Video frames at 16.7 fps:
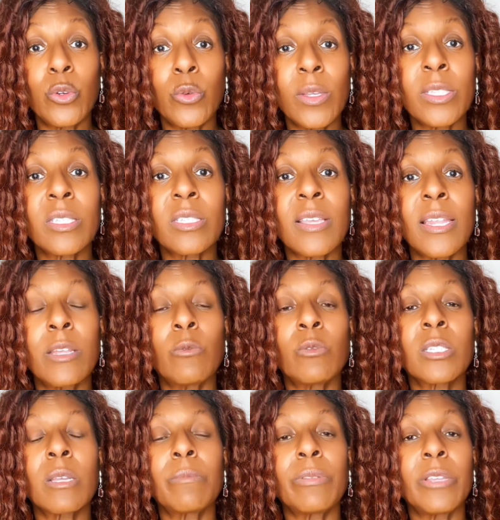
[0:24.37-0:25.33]
Instead, it was
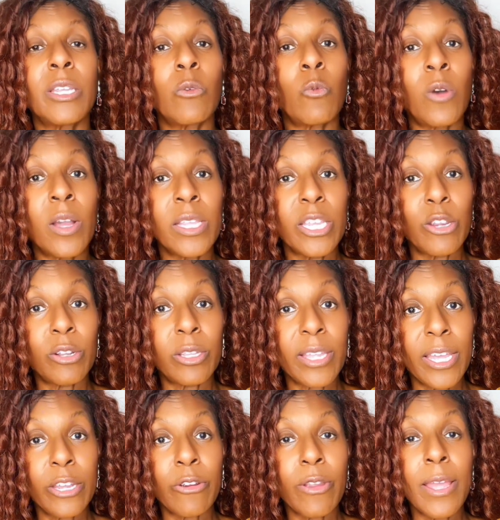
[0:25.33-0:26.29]
completed 1 year
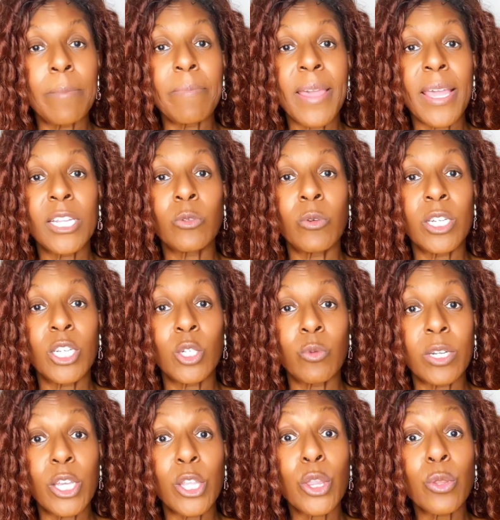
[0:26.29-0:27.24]
later in May
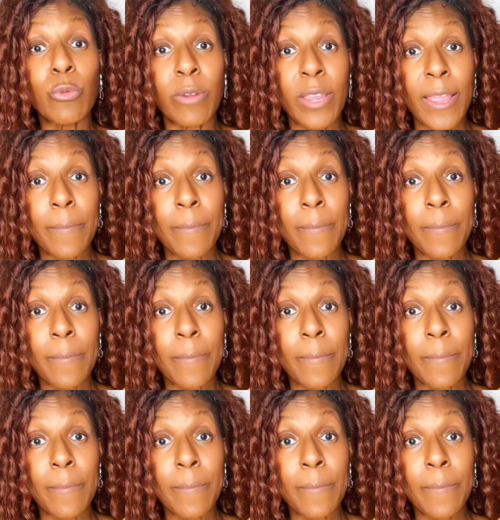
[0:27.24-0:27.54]
2023.